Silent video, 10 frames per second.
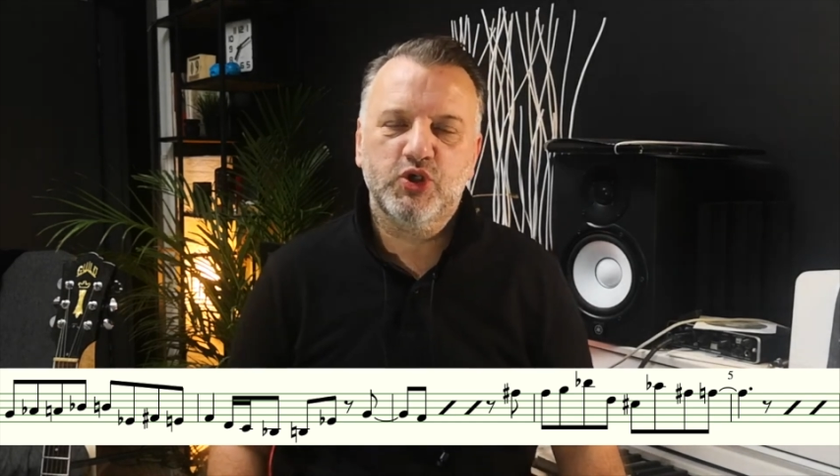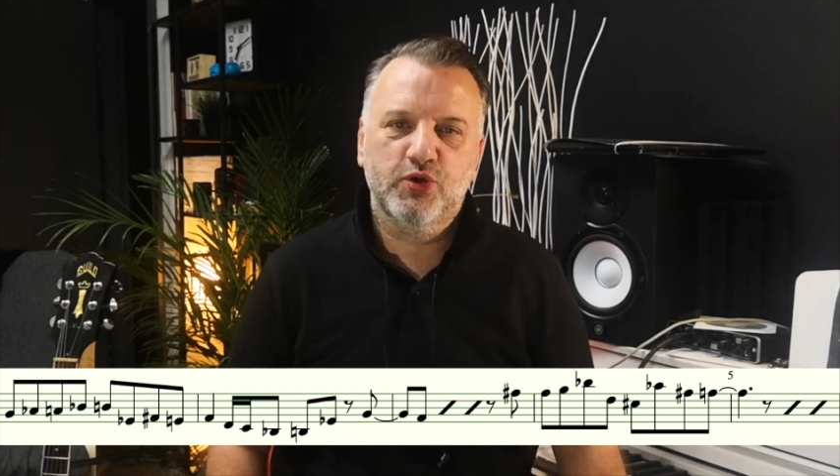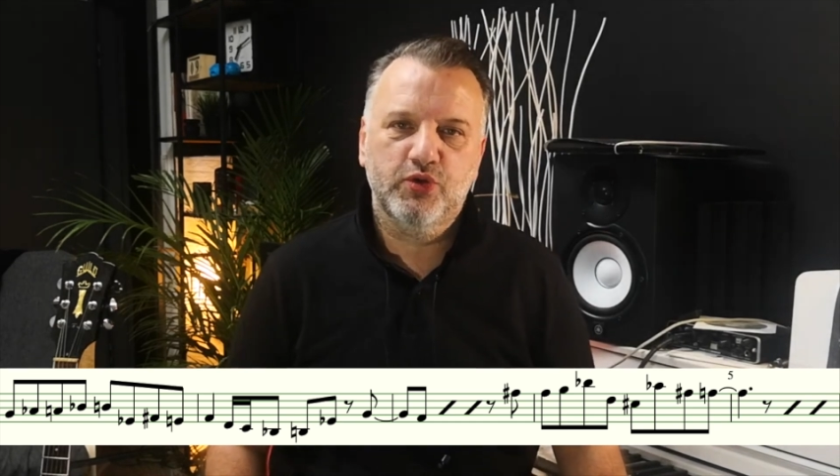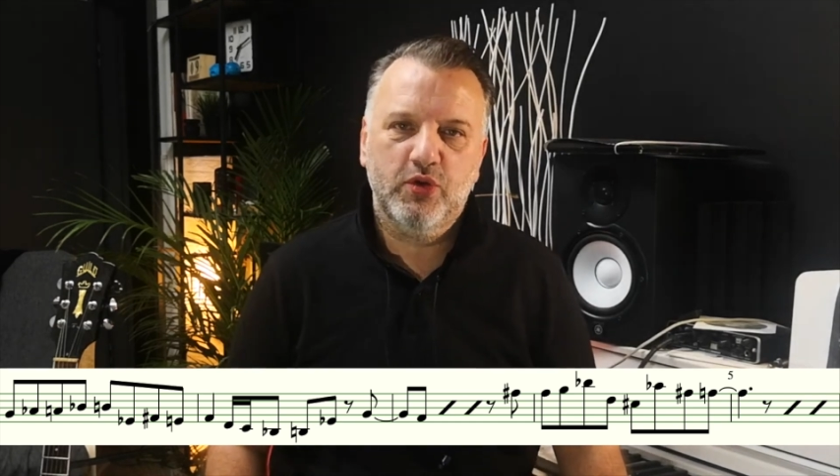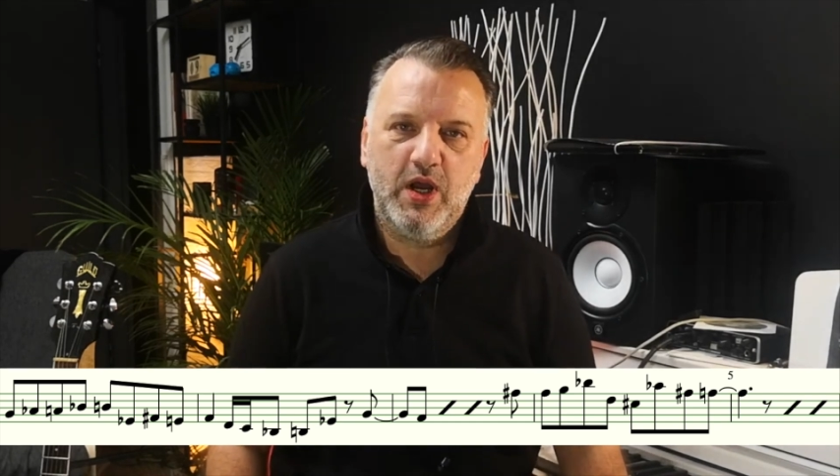
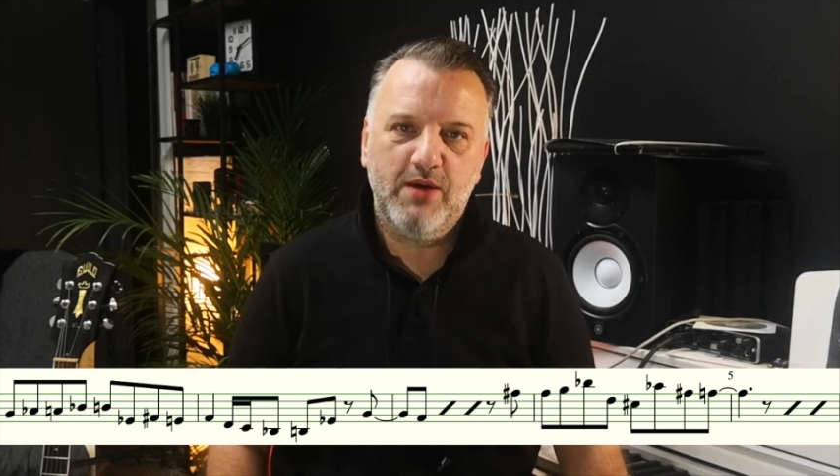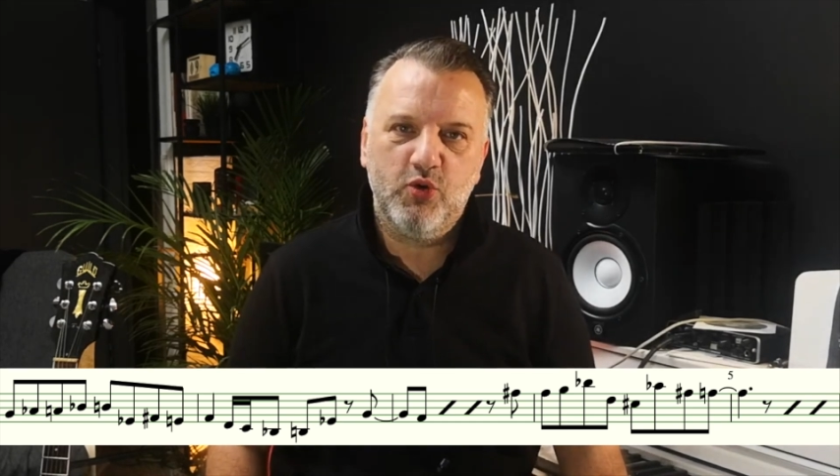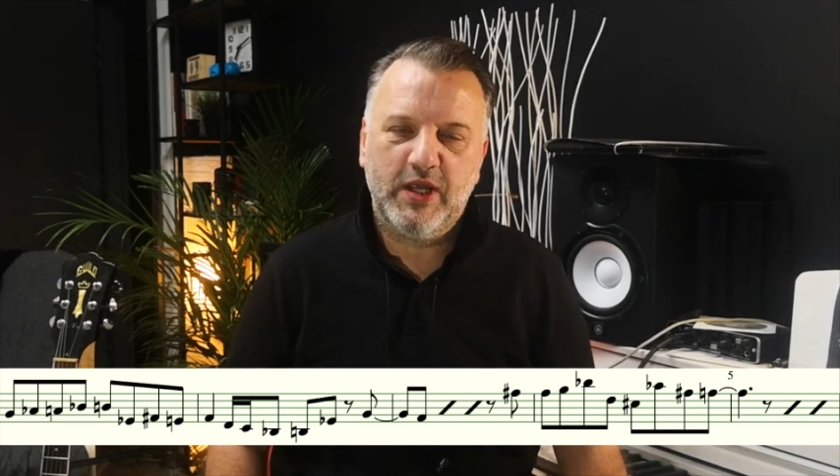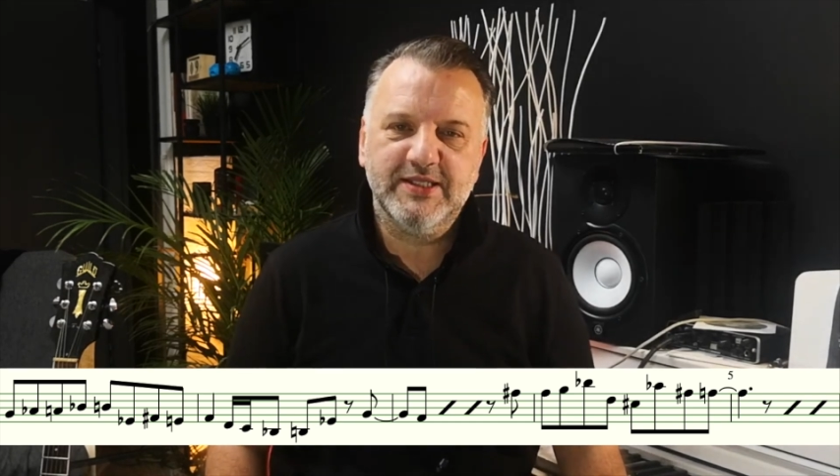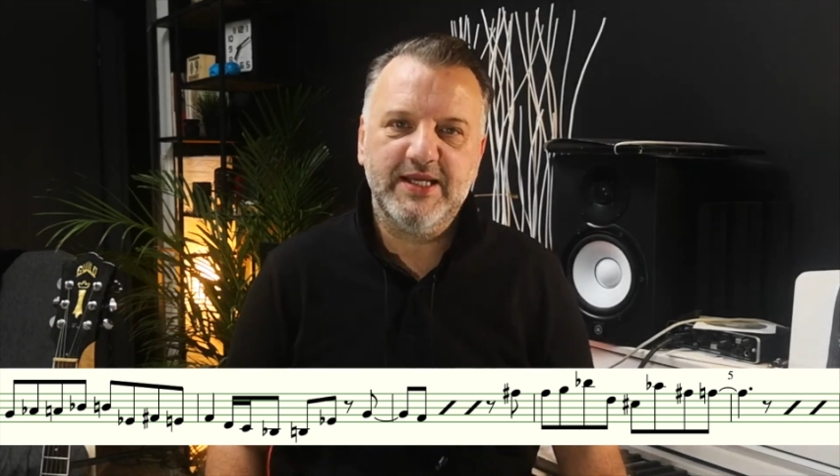but for a
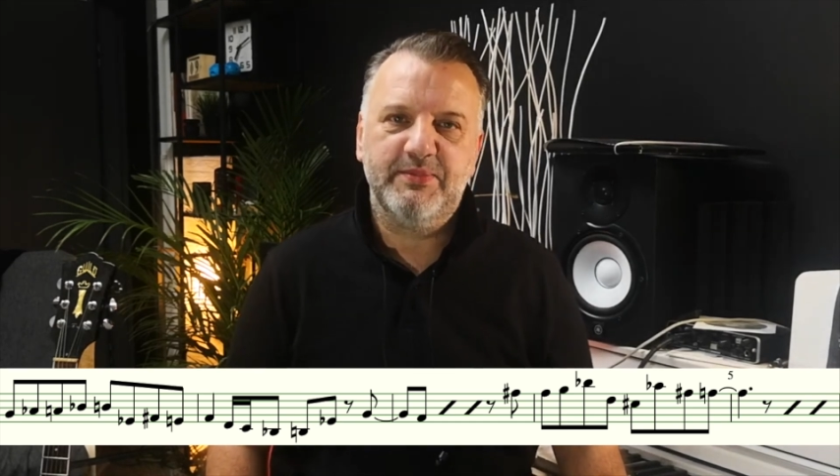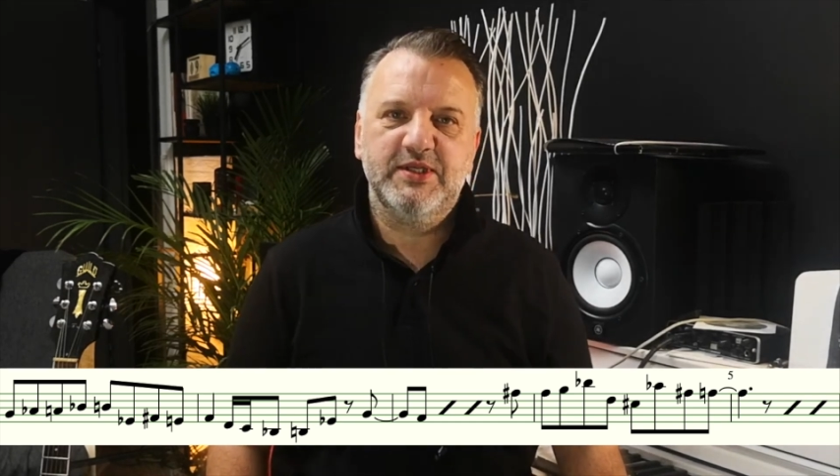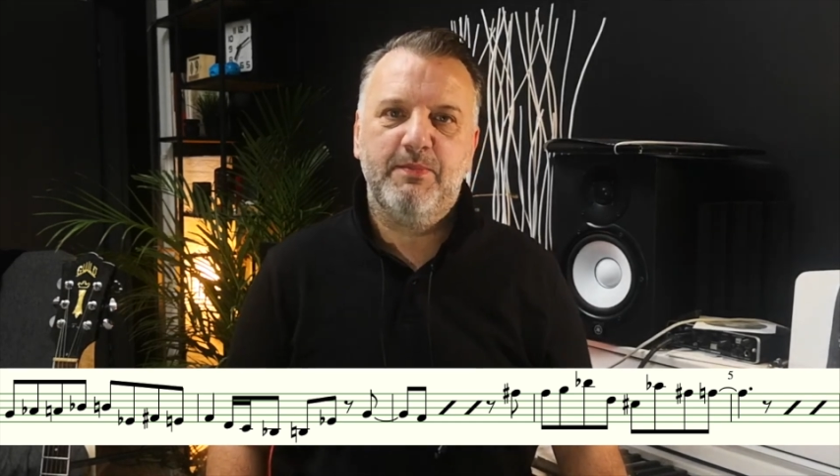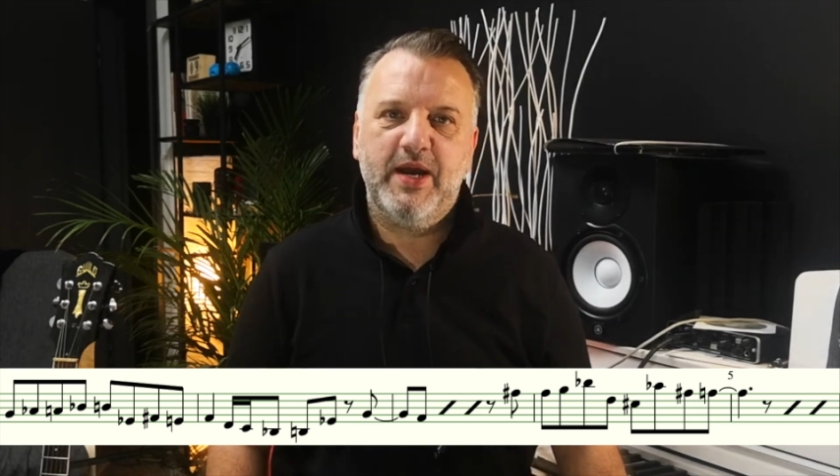more accurate